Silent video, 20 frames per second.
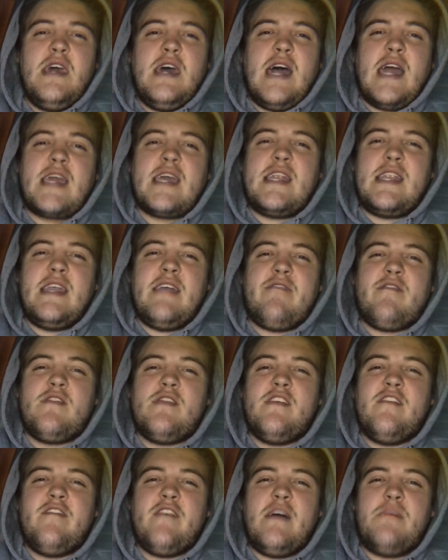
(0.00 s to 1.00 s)
I could never
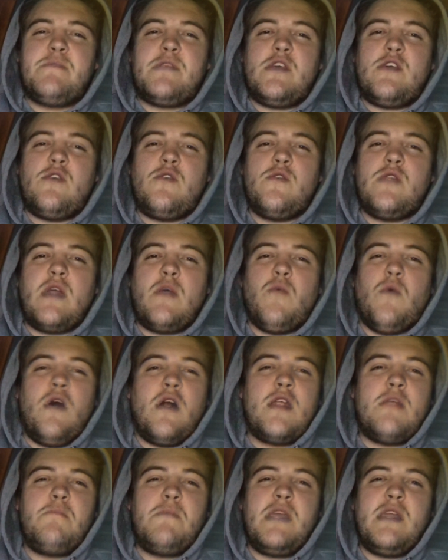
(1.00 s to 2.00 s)
live up to who they
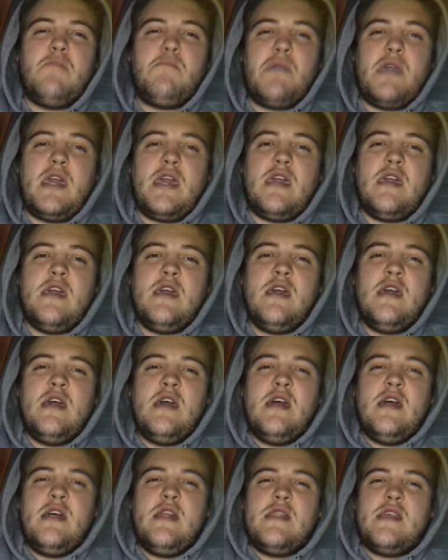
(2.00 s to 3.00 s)
wanted me to be.
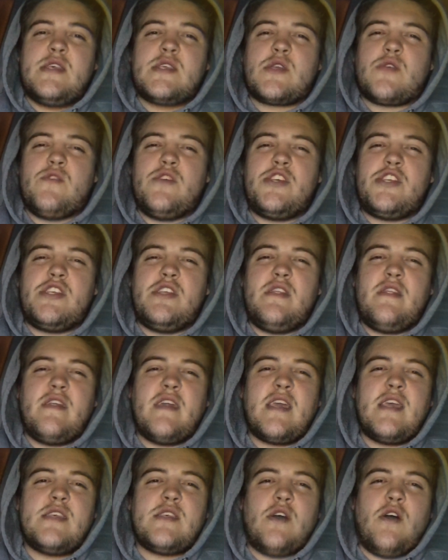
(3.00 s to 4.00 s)
This Christian
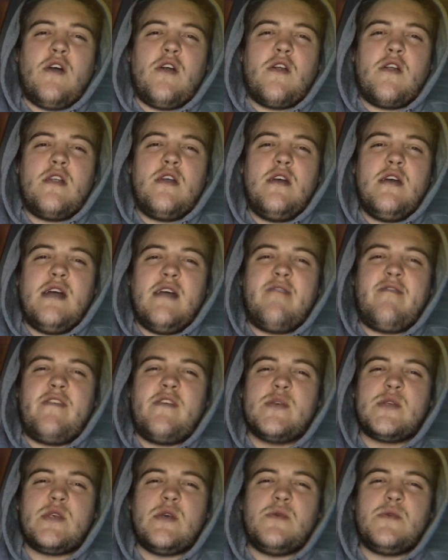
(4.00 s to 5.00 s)
thing is hard. I
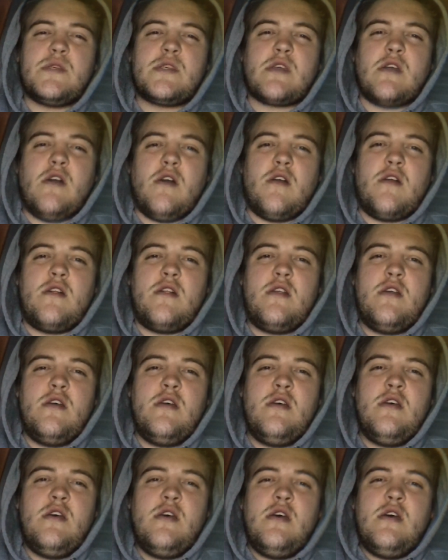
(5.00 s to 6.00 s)
feel so scarred.
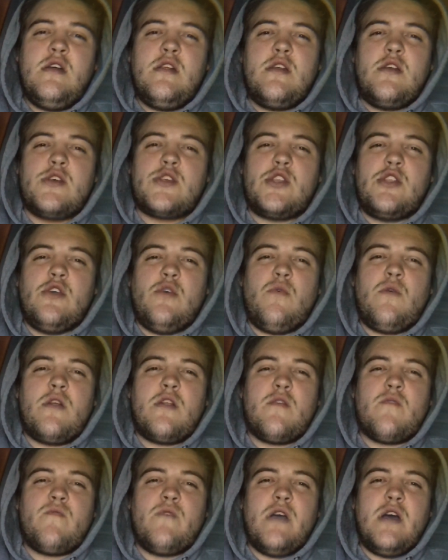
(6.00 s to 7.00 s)
There's nowhere
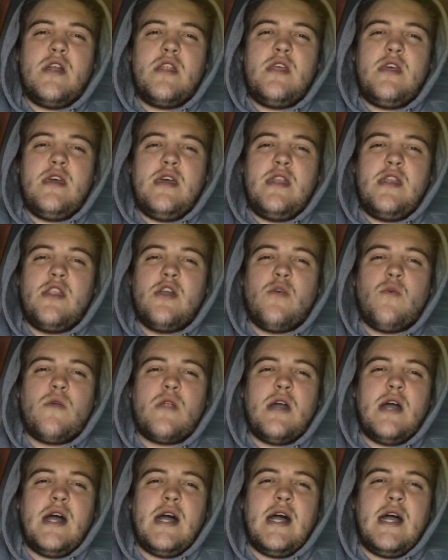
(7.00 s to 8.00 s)
to run and nowhere
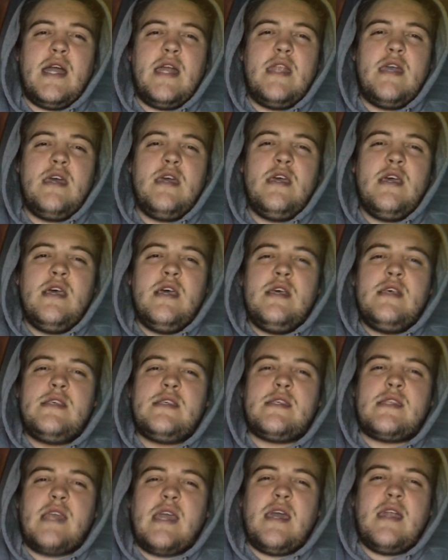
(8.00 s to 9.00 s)
to hide.
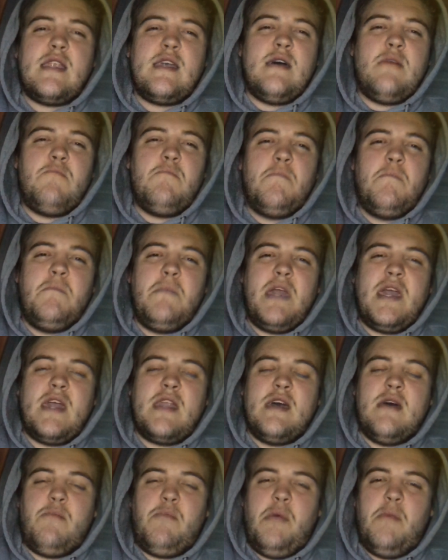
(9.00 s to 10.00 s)
Stand up,
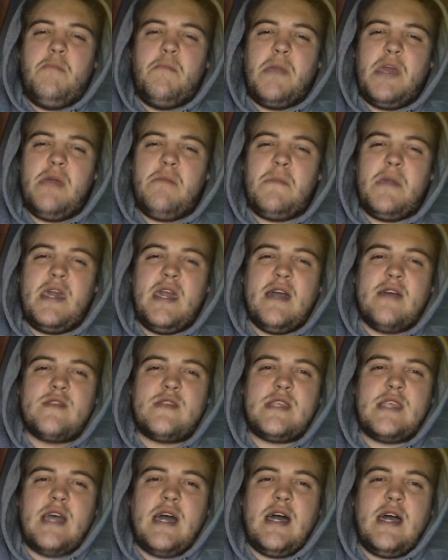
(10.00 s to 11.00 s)
man up, meet me
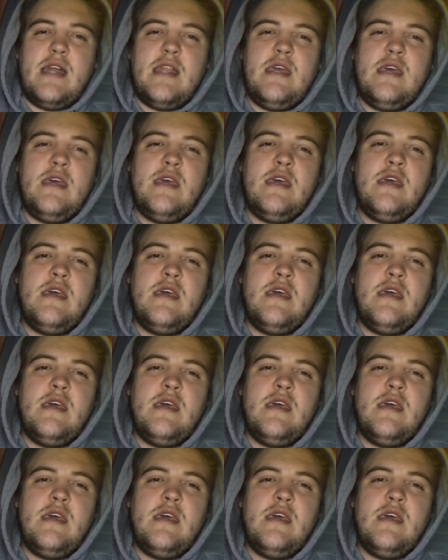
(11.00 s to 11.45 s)
outside.